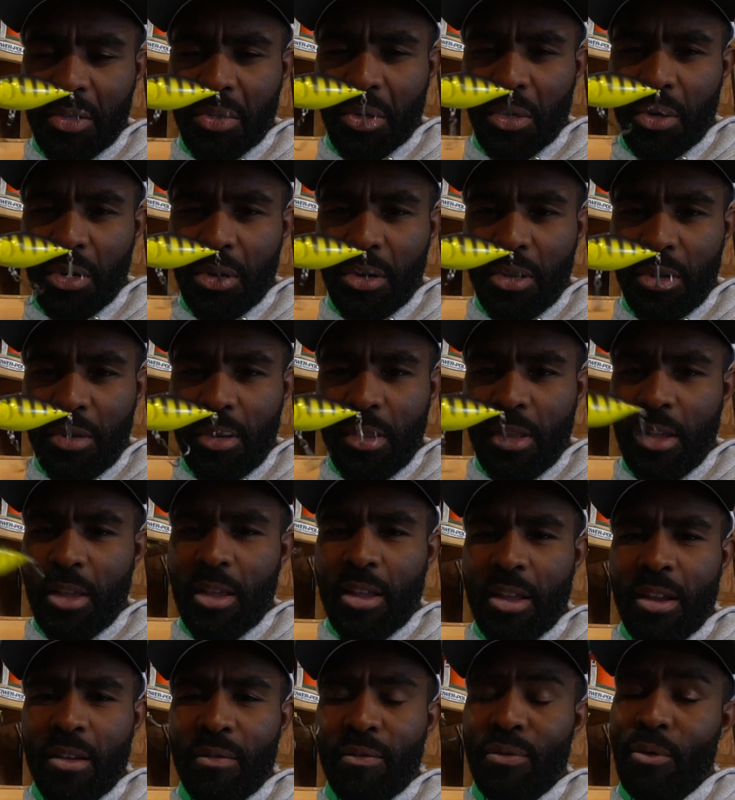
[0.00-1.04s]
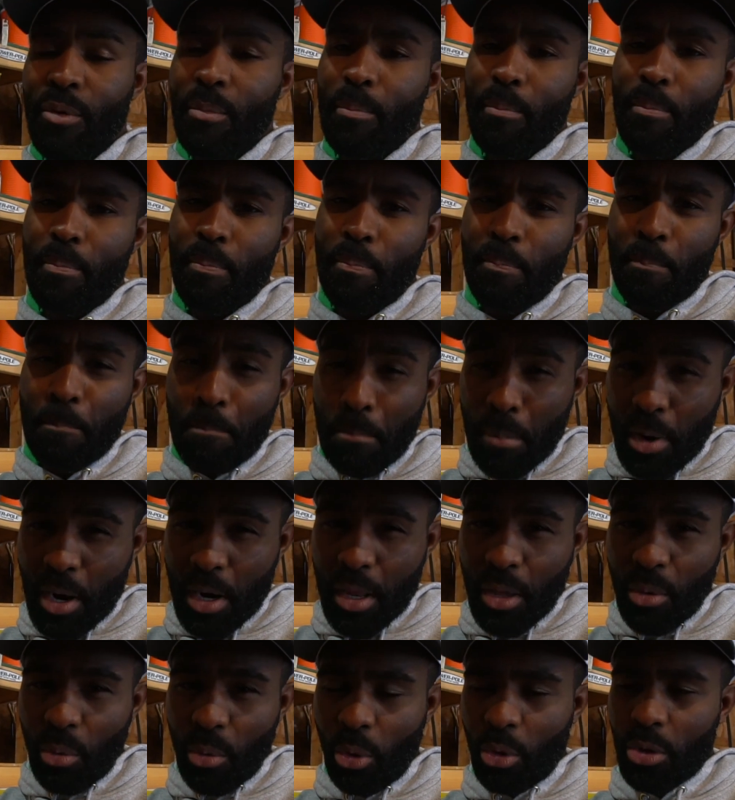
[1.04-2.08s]
good for
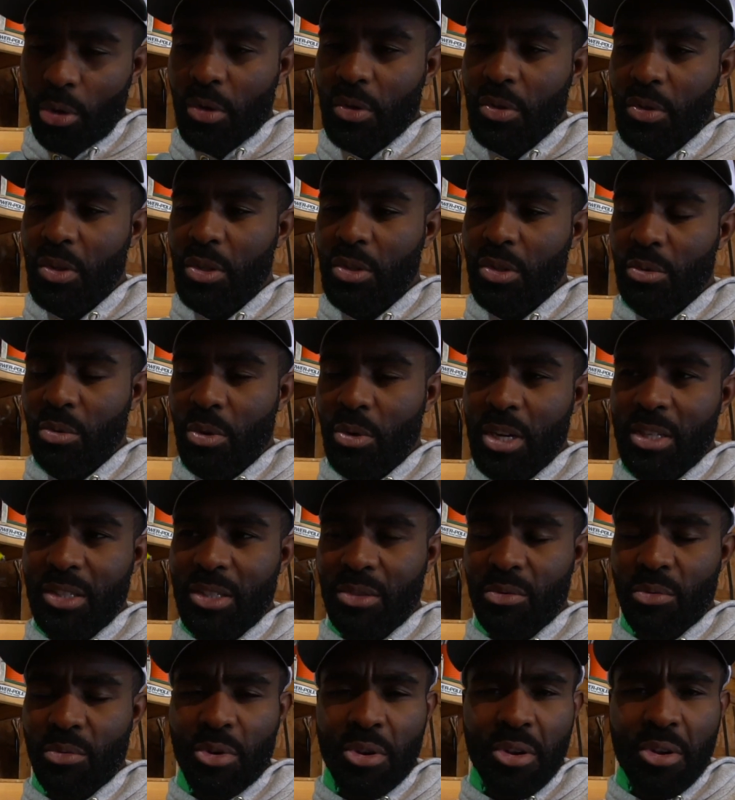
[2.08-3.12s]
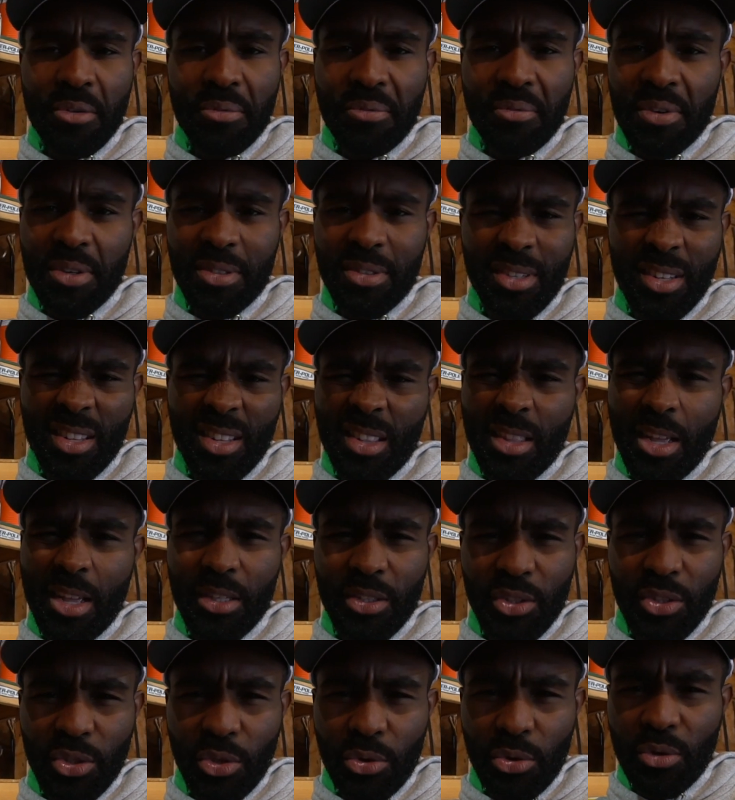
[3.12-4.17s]
muddy water situations where you're fishing in
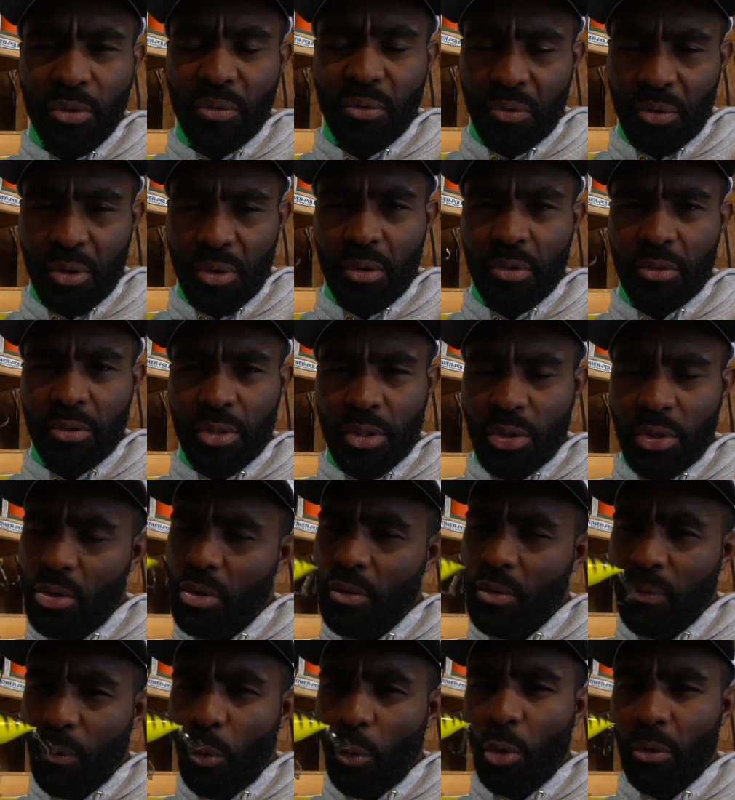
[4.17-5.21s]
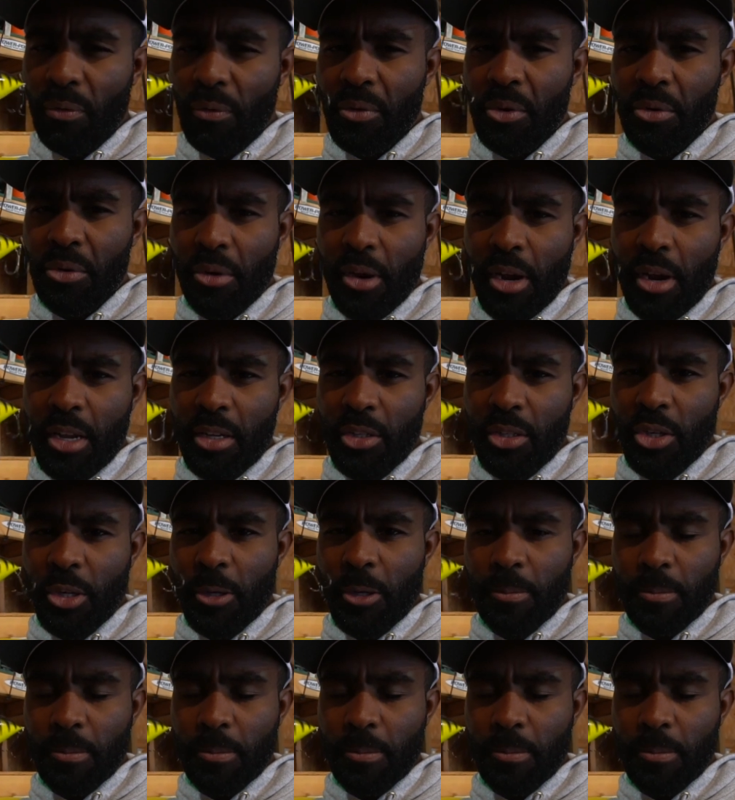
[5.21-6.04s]
that 2 to 4 foot range.